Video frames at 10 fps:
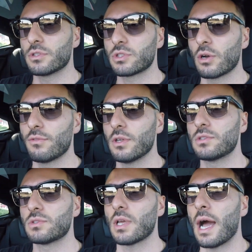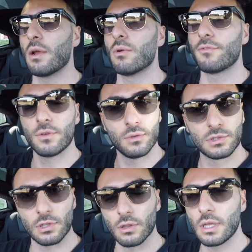service. I
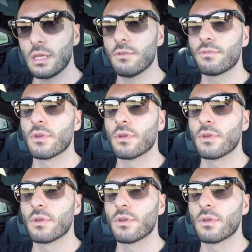refused to leave